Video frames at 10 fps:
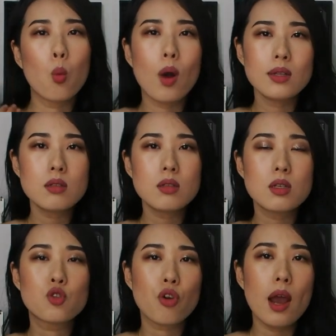once
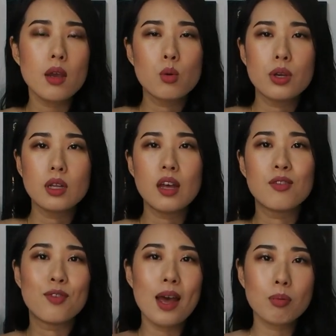the dry oil
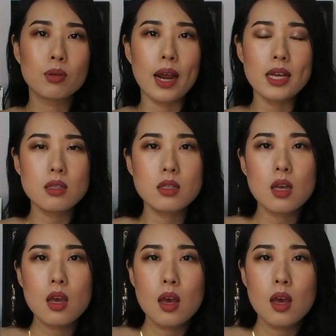evaporates,